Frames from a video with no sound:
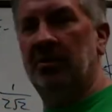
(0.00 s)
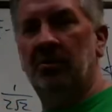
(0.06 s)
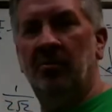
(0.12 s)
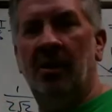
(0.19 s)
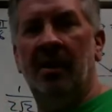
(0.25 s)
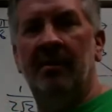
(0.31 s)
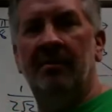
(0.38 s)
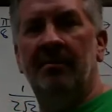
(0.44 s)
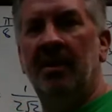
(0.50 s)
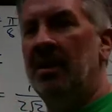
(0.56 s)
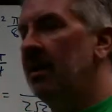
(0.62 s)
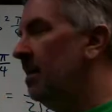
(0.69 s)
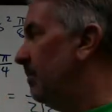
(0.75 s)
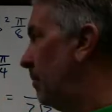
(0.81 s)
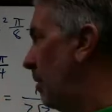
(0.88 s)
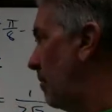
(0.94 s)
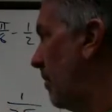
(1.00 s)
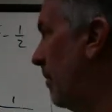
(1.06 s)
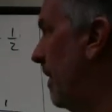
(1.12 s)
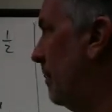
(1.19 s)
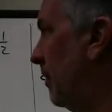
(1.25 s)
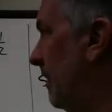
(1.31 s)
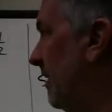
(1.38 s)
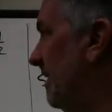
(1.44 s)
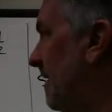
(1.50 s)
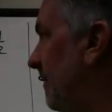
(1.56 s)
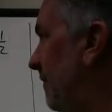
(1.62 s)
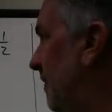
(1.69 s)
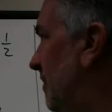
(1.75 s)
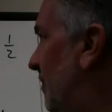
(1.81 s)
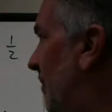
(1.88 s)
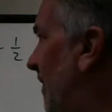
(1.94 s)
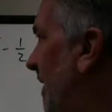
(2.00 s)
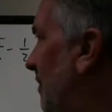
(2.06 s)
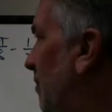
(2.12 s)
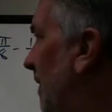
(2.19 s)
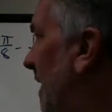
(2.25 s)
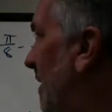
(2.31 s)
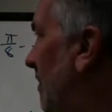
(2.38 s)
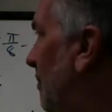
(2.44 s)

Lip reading: want. But remember the difference. This one has